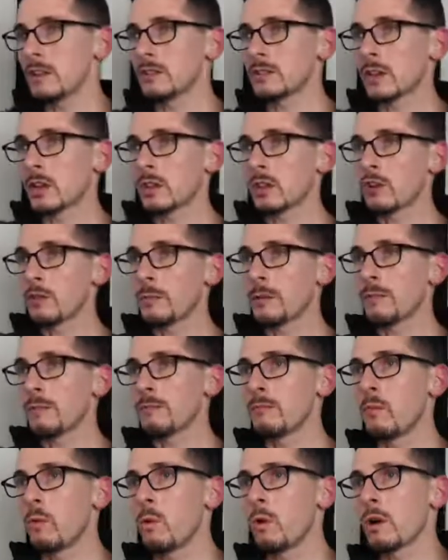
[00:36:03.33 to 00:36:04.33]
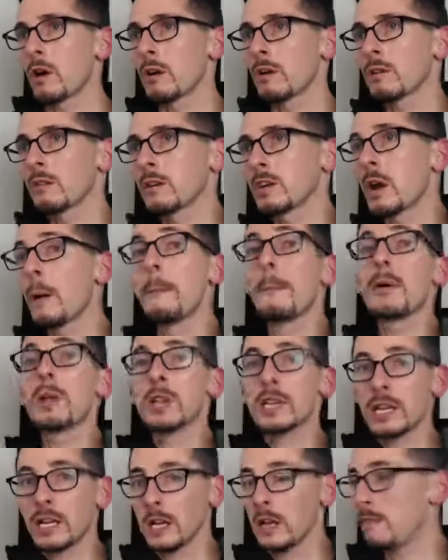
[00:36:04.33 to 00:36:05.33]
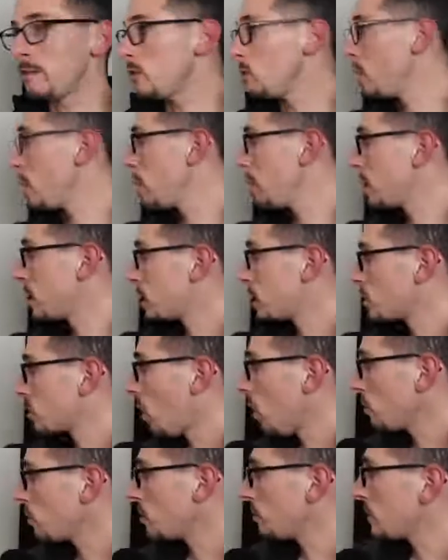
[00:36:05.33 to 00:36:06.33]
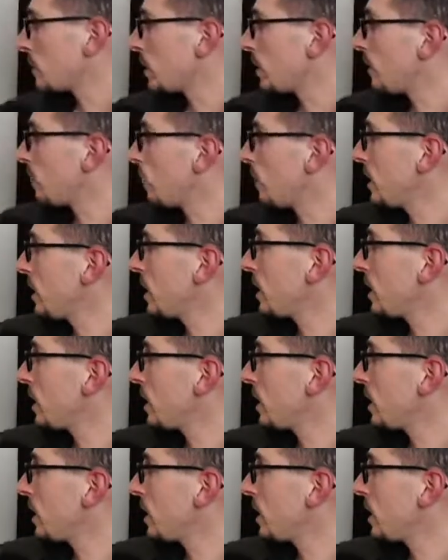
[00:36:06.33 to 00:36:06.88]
a little bit more complete, if you will. Because ultimately, if we can